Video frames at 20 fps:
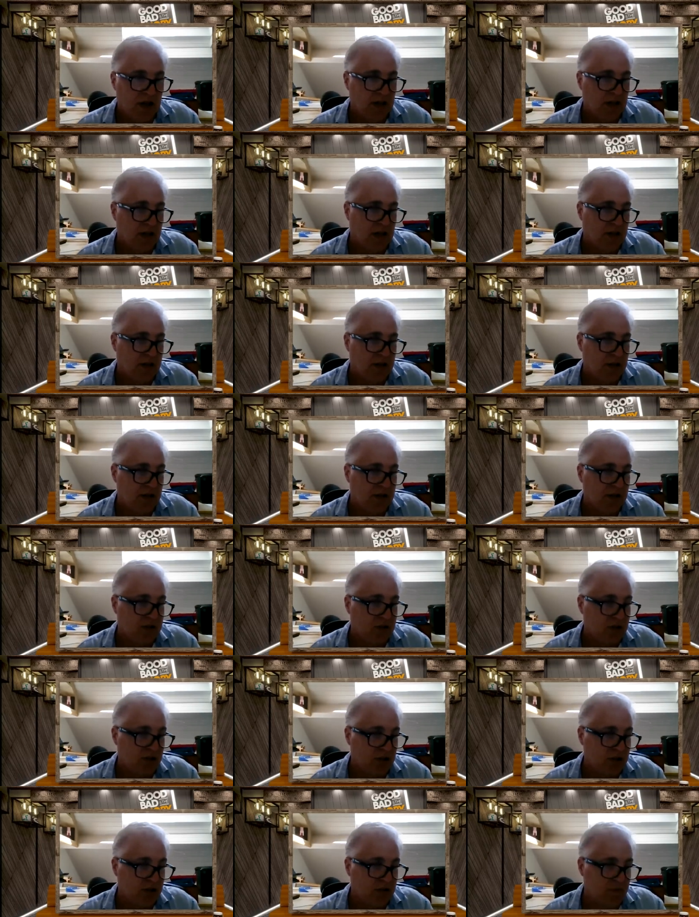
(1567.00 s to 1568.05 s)
I think
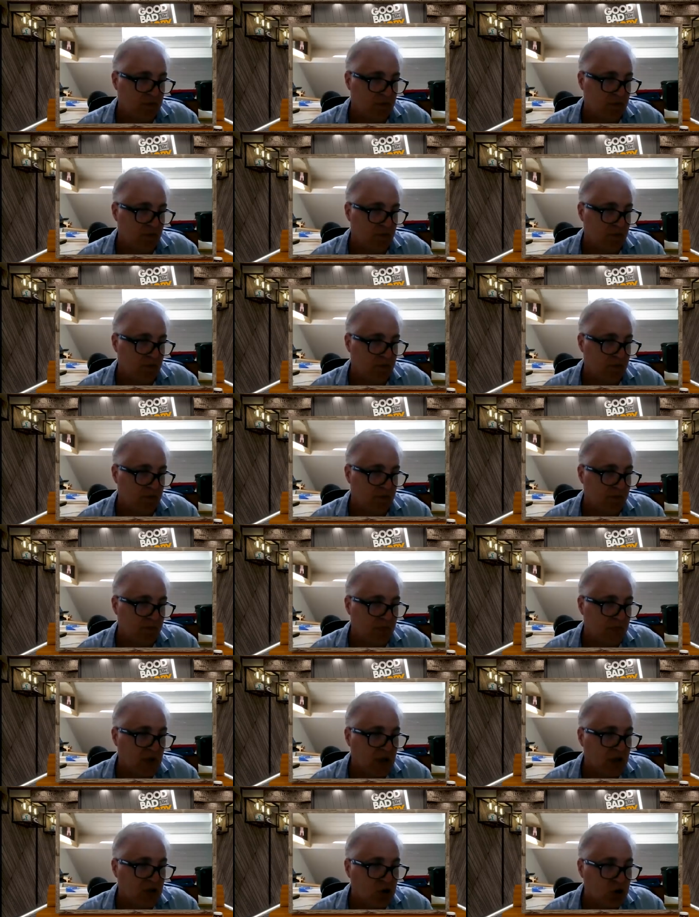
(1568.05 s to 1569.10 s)
to
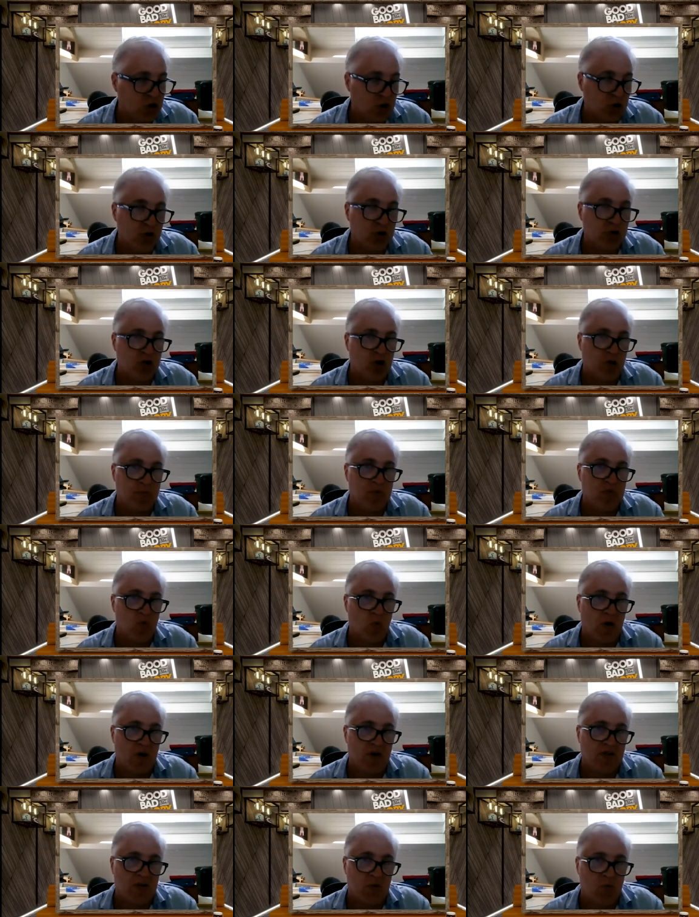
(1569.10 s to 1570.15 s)
do the job as
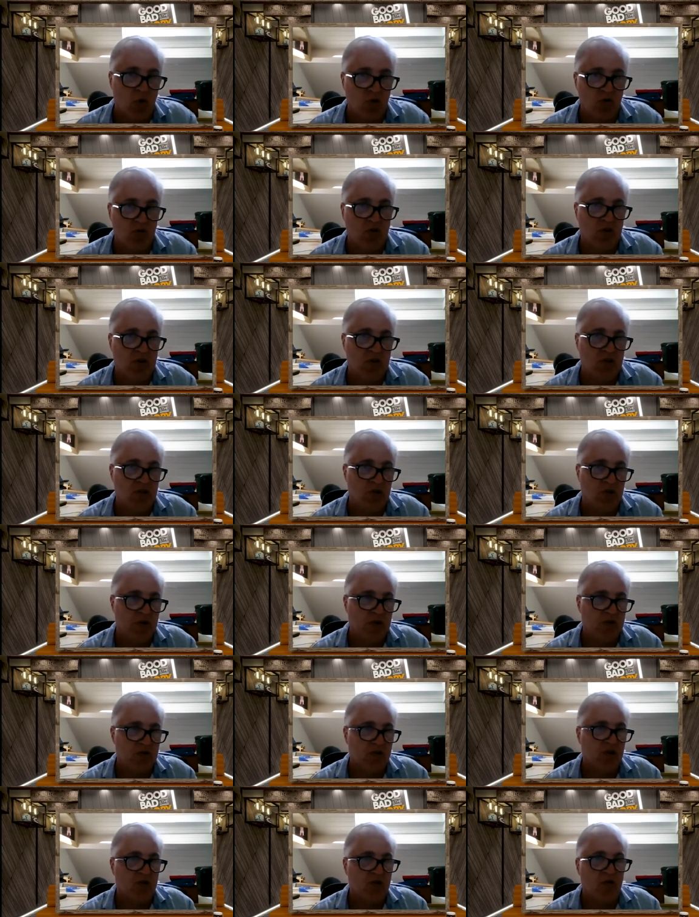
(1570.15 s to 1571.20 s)
well as I wanted to do, it
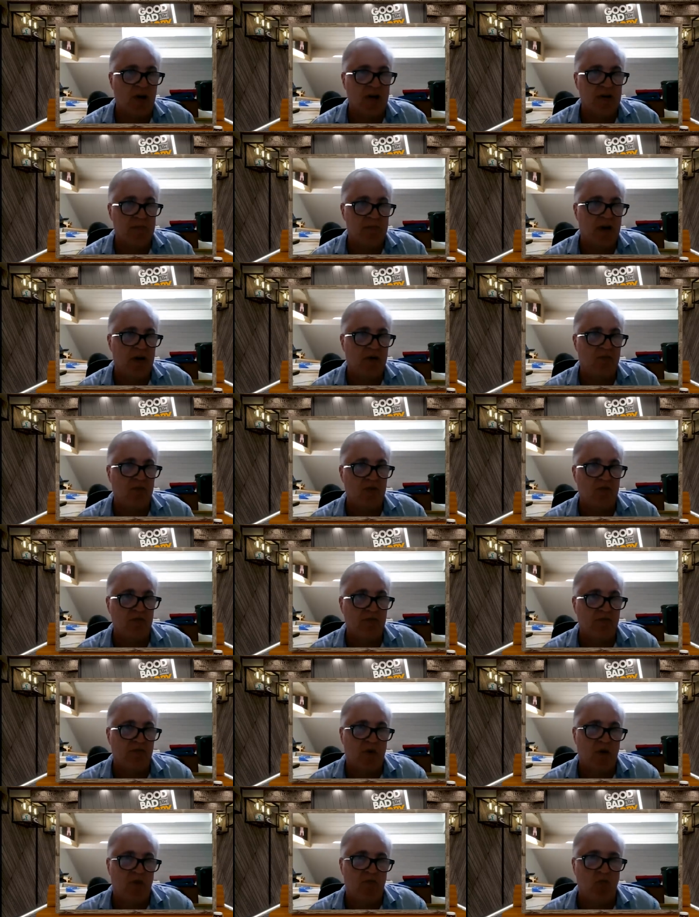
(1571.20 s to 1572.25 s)
took a great amount
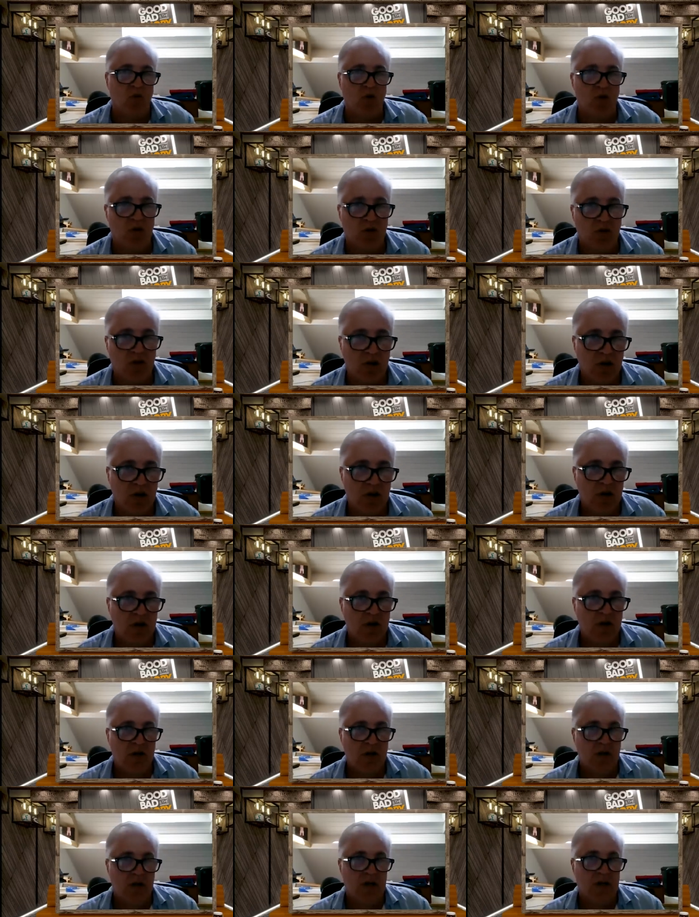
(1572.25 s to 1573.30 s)
of work.
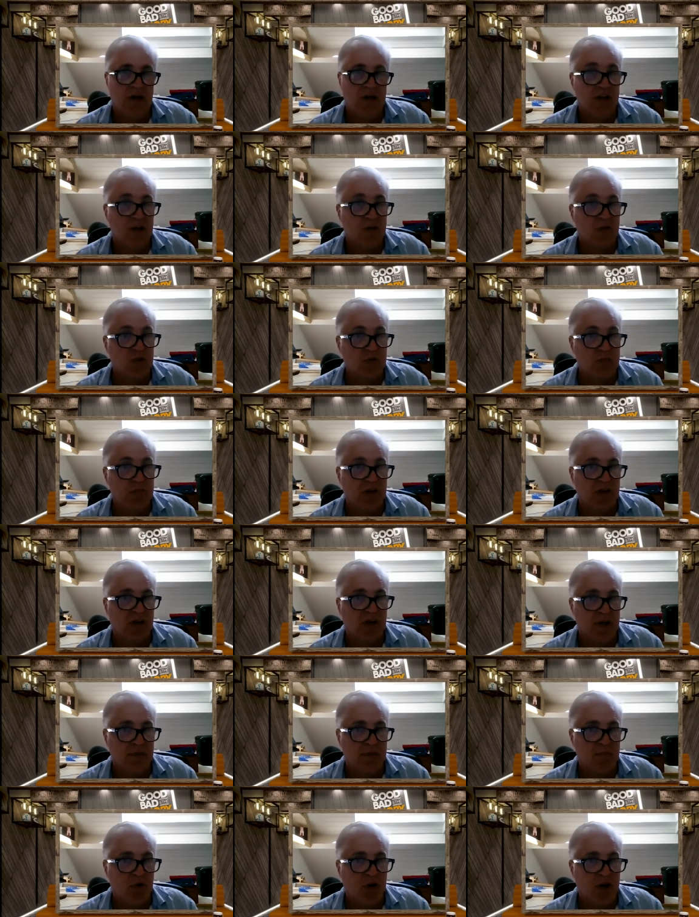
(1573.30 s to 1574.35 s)
And I think that was a bit
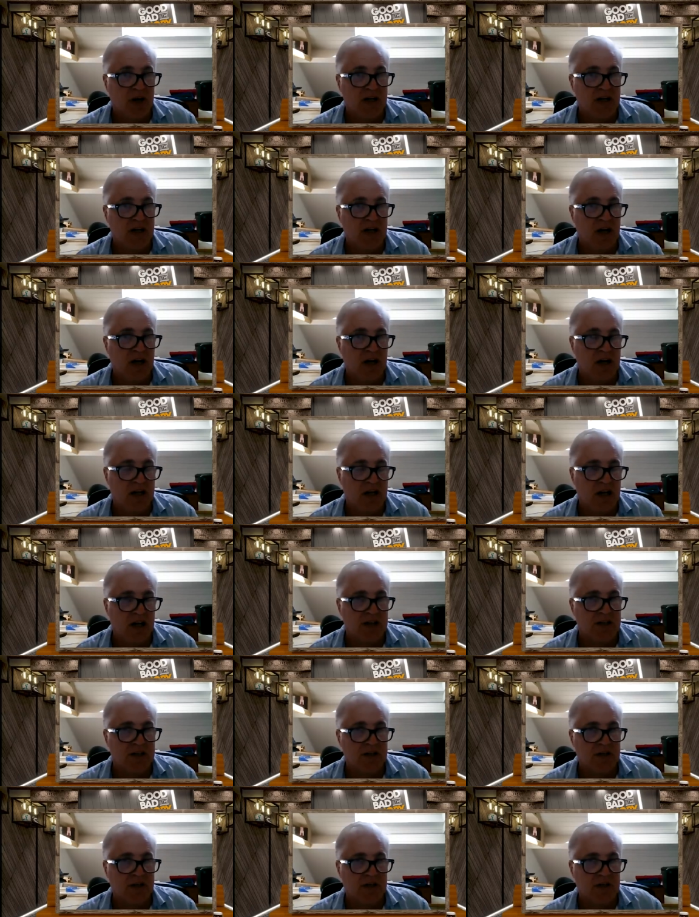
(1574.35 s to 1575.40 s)
like playing. I like
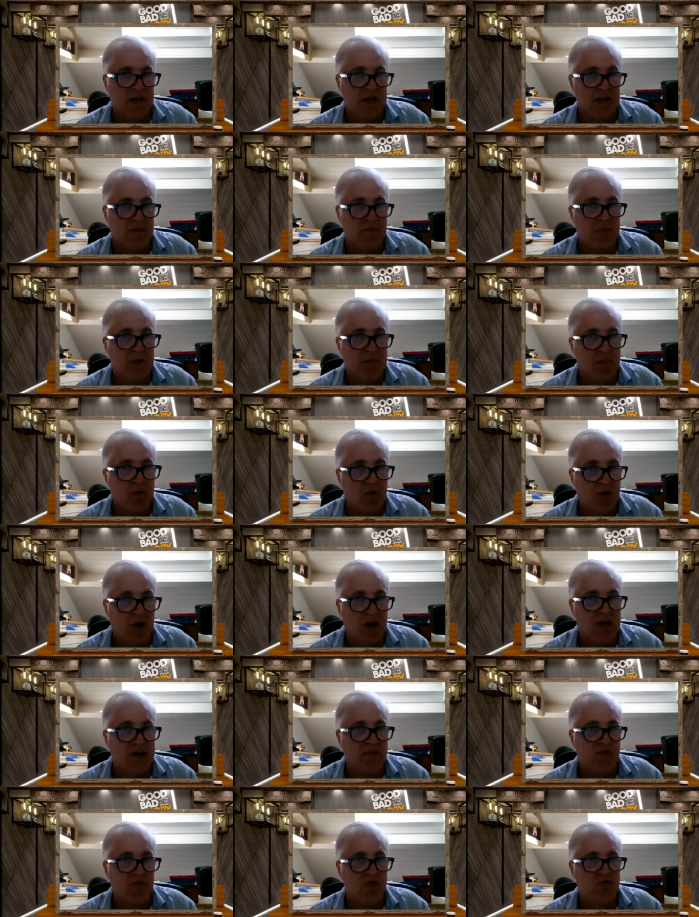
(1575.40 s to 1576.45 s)
to kid people that I
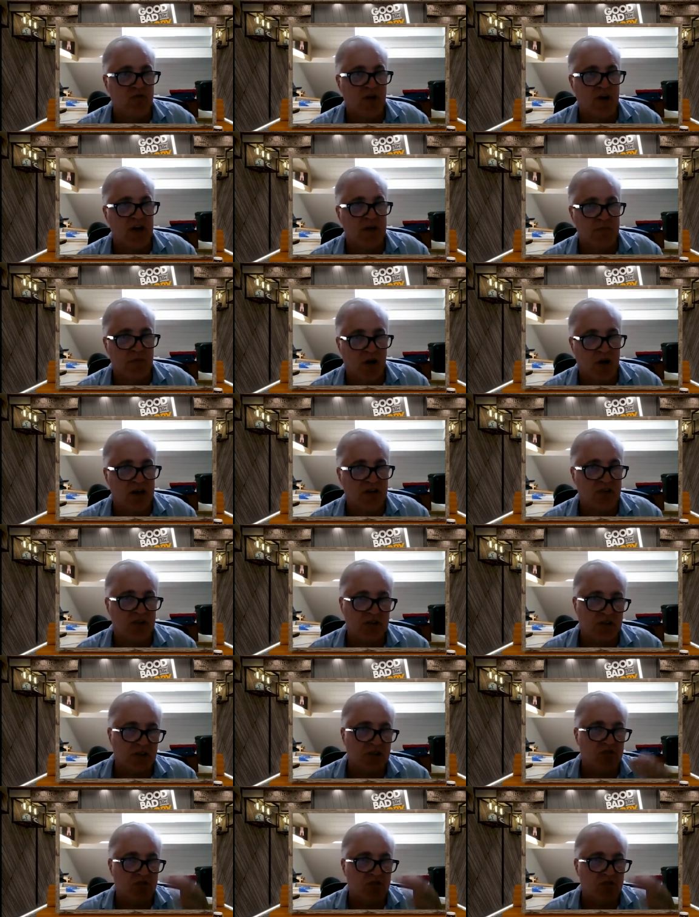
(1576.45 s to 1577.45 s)
never trained, but I actually did